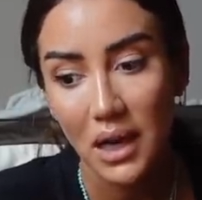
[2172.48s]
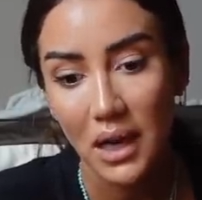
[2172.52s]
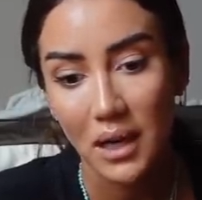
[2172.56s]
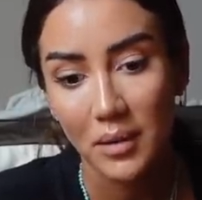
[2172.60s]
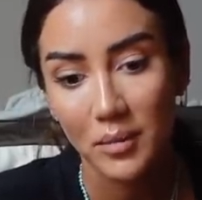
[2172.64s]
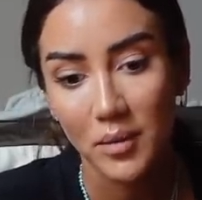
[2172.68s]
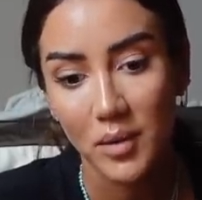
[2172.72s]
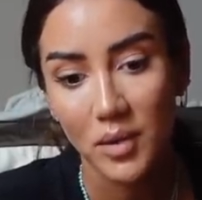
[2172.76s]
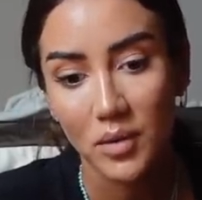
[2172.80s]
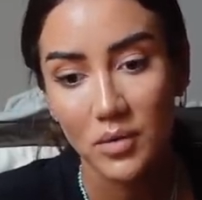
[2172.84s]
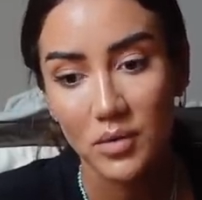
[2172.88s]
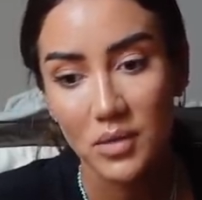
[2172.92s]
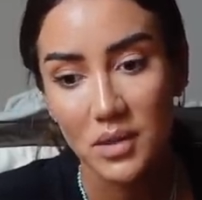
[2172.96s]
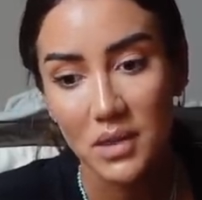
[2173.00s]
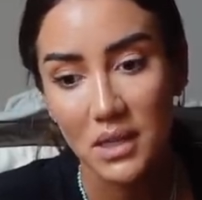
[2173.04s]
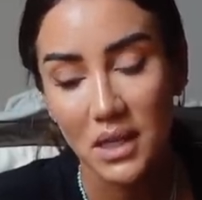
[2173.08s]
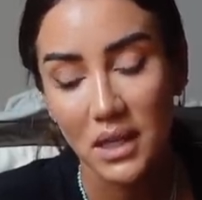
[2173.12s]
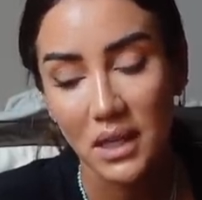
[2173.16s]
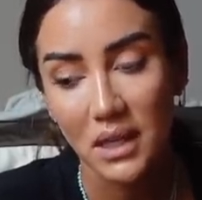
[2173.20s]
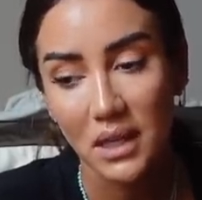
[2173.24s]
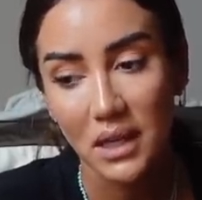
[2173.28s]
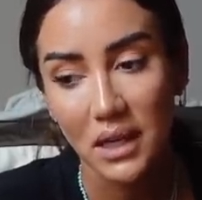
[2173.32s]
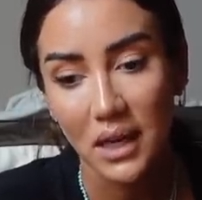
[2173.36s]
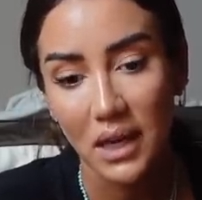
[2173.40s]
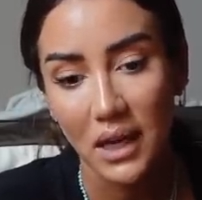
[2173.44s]
I'm
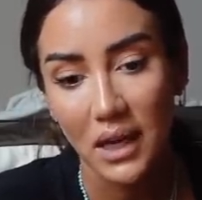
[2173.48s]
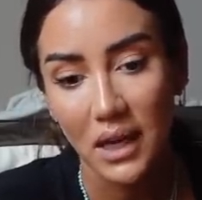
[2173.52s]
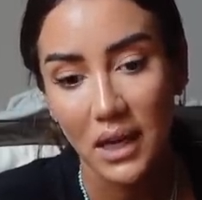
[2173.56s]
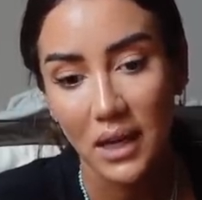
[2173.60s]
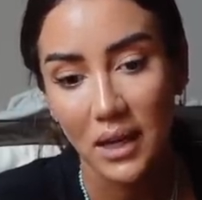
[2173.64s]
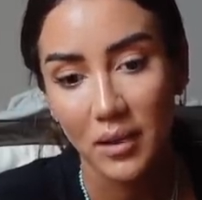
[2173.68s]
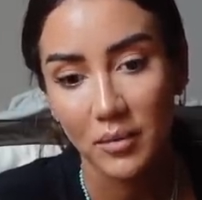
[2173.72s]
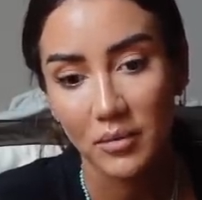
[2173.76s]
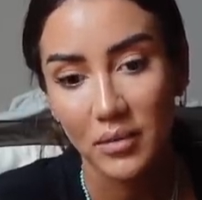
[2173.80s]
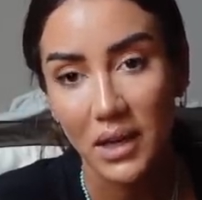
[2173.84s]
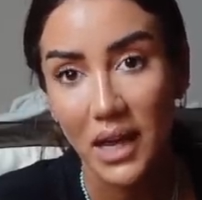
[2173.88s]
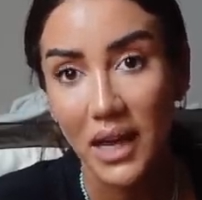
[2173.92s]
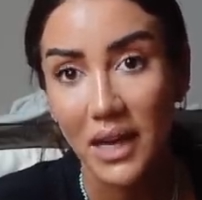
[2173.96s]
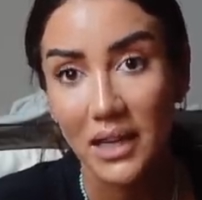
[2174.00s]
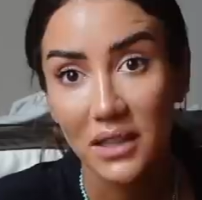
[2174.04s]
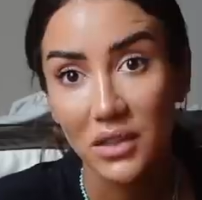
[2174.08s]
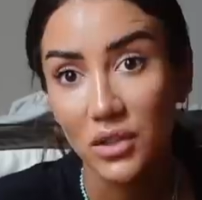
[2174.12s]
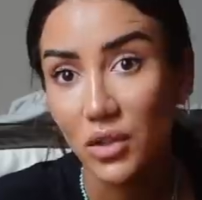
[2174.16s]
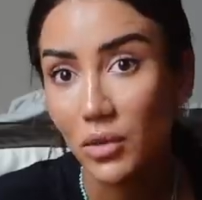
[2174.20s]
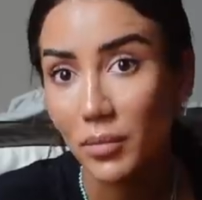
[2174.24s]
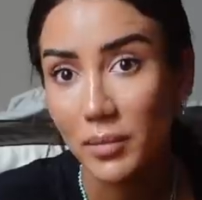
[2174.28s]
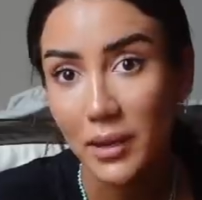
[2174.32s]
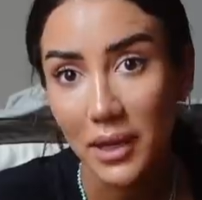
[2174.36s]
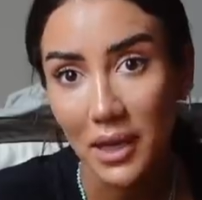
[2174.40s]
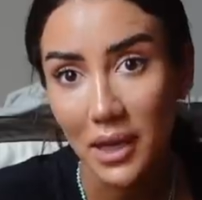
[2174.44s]
using, I had
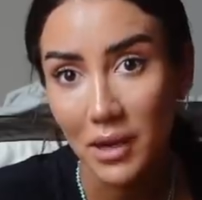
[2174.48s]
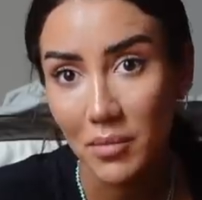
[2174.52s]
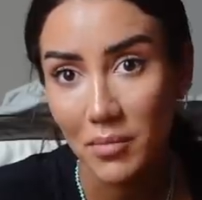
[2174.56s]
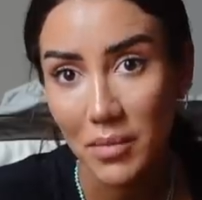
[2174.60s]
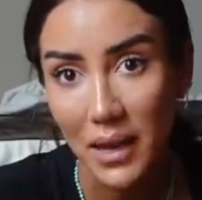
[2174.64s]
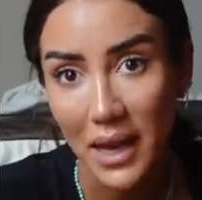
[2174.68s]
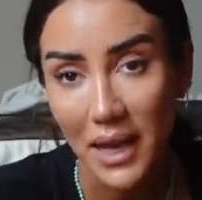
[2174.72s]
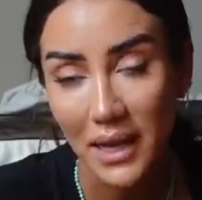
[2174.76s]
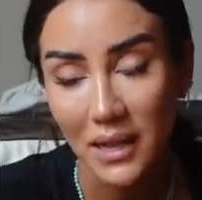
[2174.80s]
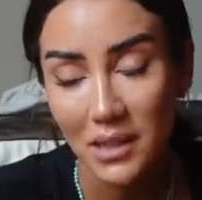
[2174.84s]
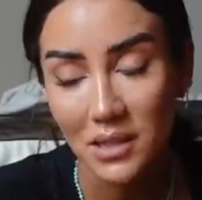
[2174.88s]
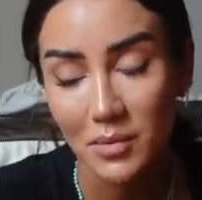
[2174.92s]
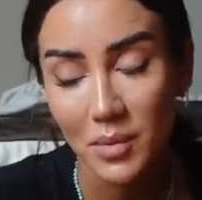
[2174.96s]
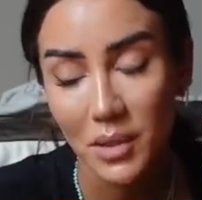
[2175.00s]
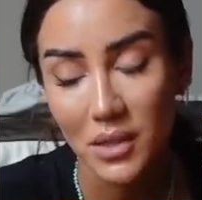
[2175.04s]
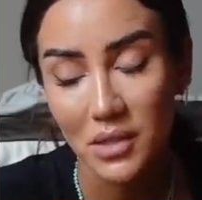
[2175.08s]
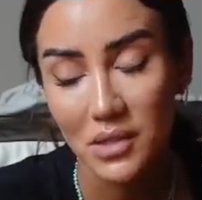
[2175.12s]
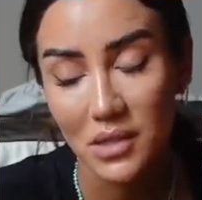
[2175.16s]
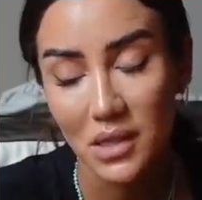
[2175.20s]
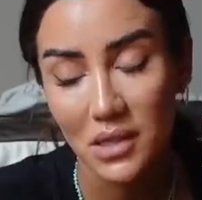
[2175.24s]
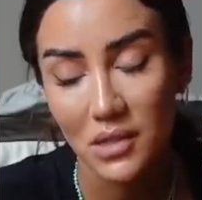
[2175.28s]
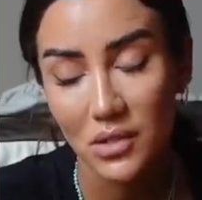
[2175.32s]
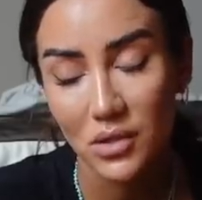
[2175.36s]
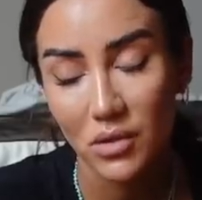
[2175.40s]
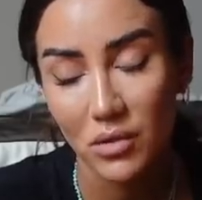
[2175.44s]
no makeup bags
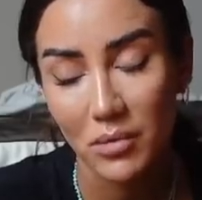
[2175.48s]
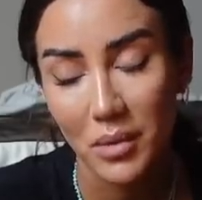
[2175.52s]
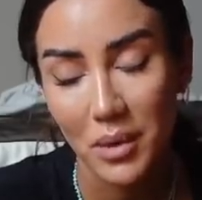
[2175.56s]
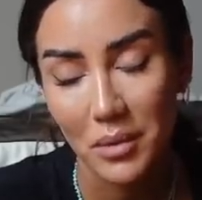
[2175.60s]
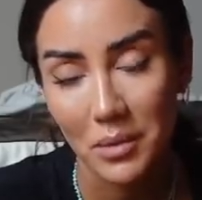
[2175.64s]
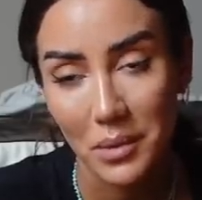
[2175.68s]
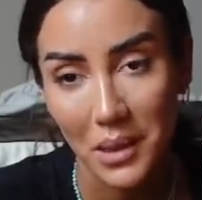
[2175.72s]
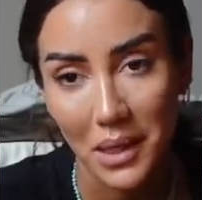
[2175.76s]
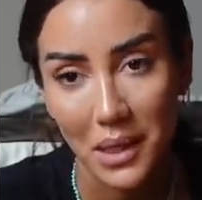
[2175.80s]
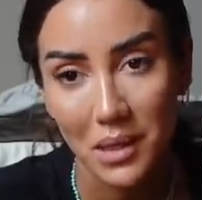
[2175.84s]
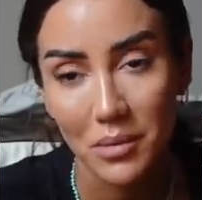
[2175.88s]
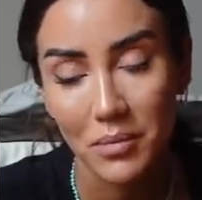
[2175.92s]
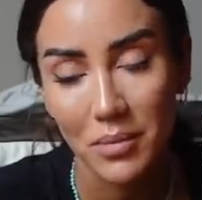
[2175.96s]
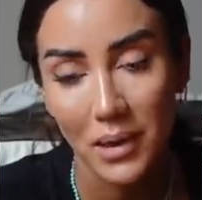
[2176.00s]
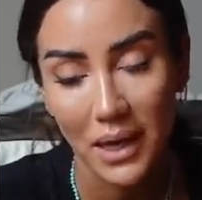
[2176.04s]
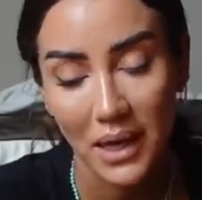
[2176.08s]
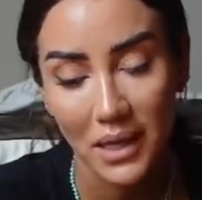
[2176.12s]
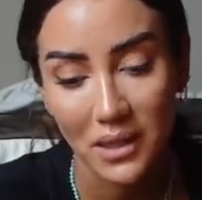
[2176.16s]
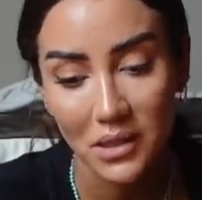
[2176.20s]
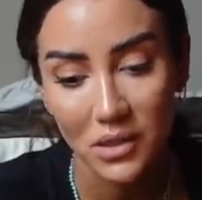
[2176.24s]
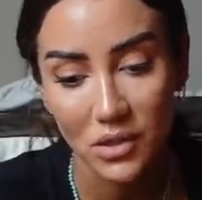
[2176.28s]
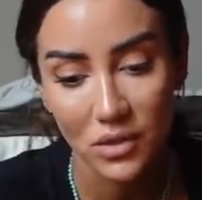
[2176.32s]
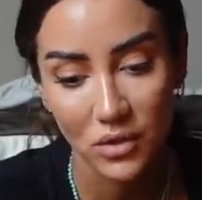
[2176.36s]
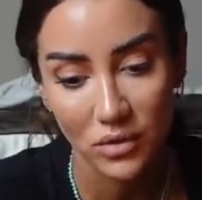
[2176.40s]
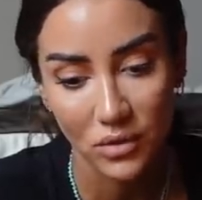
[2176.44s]
because they stole my makeup
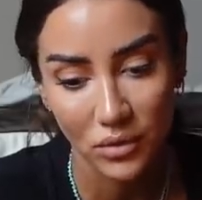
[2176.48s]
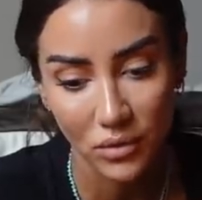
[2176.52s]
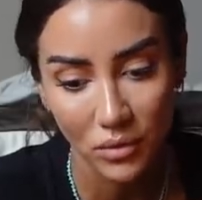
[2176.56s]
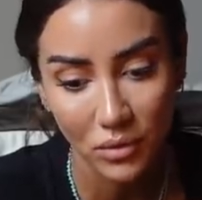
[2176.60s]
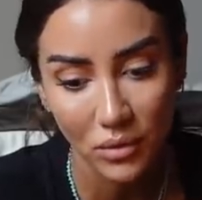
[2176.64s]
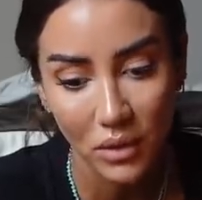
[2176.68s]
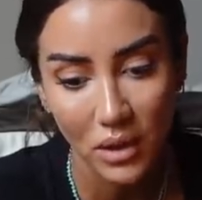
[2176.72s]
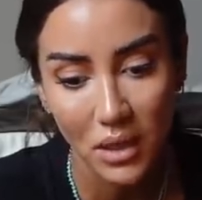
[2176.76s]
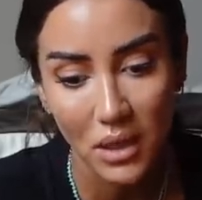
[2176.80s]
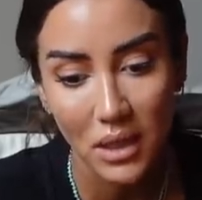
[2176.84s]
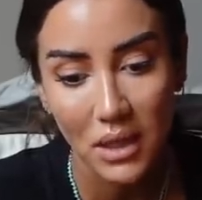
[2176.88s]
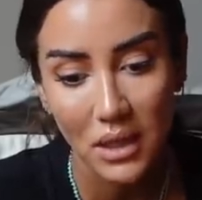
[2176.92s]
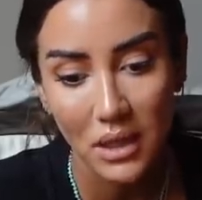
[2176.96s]
bags too.